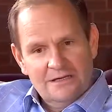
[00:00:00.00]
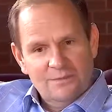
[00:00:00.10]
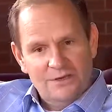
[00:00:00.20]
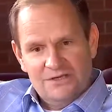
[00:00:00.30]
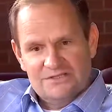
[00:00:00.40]

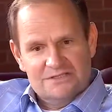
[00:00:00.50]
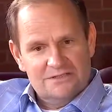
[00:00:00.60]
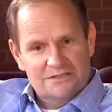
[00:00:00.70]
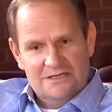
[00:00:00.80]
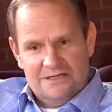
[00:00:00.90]
Because
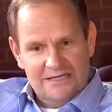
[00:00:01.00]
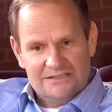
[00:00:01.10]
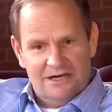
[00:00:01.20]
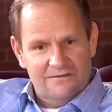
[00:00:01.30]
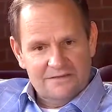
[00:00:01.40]
he takes
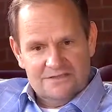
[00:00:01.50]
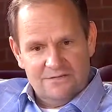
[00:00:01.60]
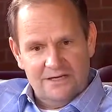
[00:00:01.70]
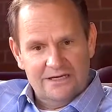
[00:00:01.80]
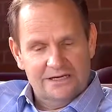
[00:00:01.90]
off and he's
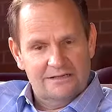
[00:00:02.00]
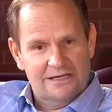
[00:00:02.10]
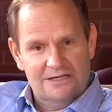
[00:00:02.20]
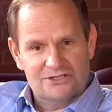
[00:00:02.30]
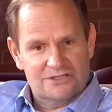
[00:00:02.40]
flying,
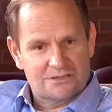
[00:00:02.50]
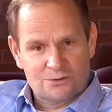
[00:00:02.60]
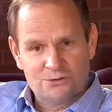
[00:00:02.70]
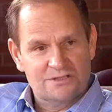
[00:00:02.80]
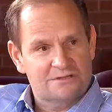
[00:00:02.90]
and he just
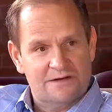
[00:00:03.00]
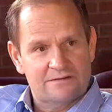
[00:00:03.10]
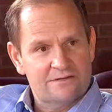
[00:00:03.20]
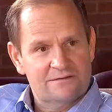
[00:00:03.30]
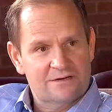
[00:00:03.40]
cruises
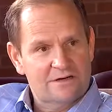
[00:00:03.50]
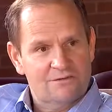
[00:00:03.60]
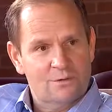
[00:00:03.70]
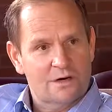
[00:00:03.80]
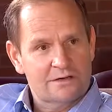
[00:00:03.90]
500 feet off
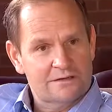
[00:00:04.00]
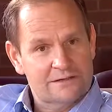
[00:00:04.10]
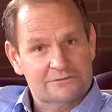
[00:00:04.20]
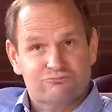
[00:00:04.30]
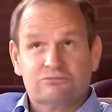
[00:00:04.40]
the water, and then he
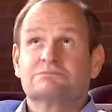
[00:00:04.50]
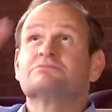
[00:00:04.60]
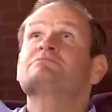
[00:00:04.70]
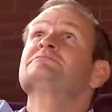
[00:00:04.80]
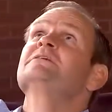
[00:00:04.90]
goes,
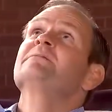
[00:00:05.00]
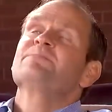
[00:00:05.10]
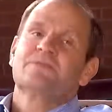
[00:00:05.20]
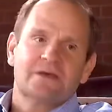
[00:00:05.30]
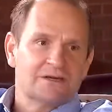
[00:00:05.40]

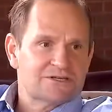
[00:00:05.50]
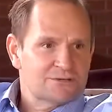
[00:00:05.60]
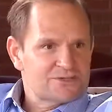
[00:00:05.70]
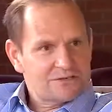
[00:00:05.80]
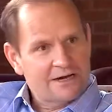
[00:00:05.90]
and he
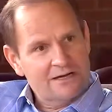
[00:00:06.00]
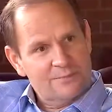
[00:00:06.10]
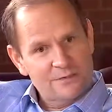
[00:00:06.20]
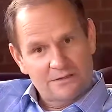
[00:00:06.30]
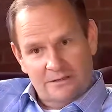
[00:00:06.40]
shoots straight
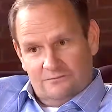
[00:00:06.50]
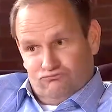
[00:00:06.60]
up, and you're like,